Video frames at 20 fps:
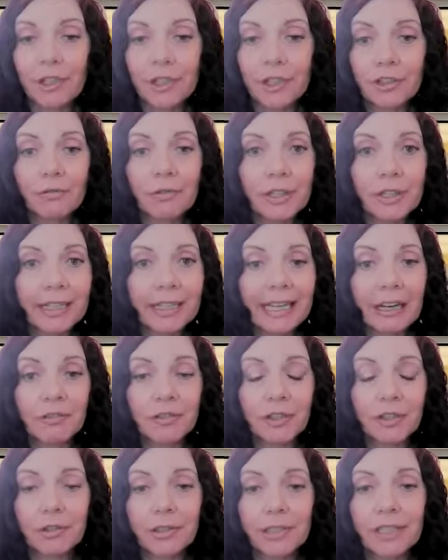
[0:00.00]
average over the
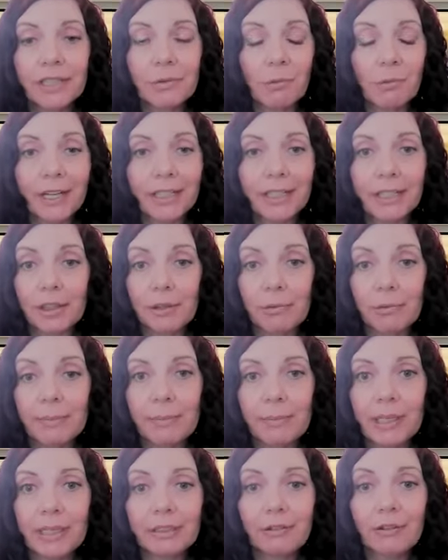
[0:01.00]
counter is one to
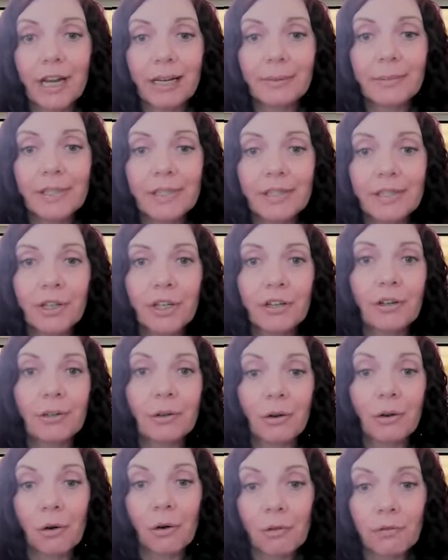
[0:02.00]
three milligrams, so you're